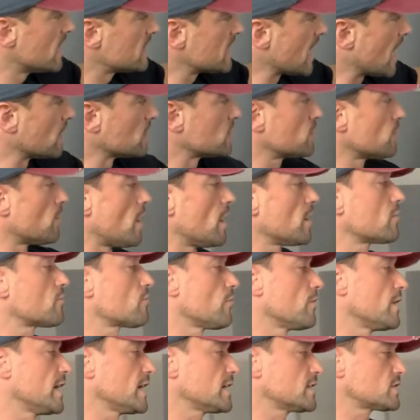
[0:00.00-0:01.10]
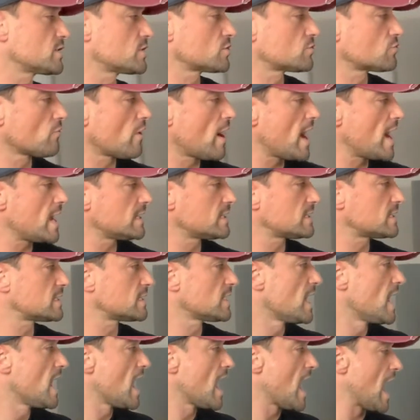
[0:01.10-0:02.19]
down to our chronic stress
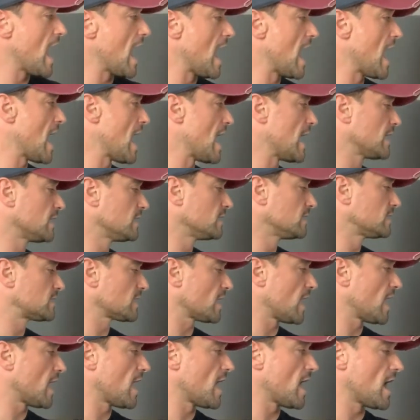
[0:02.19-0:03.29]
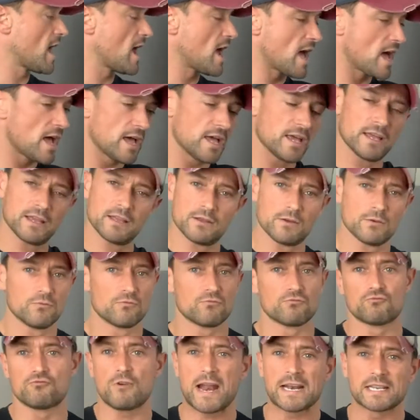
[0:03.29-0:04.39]
and
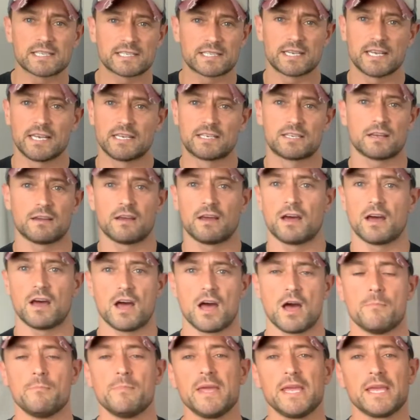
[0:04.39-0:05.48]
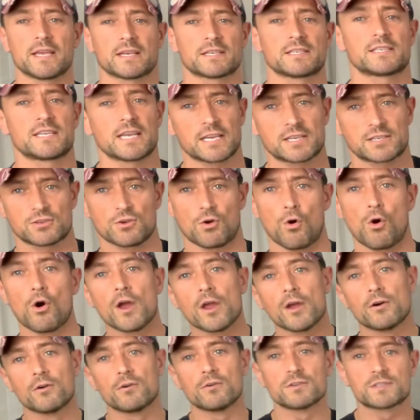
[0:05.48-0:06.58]
rancid omega-6
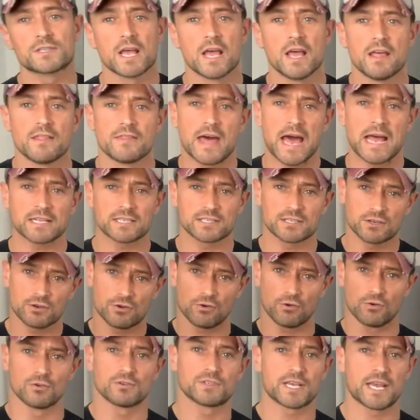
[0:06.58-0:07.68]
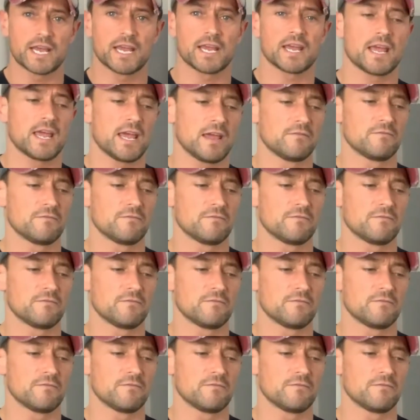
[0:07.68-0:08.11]
oils. That's causing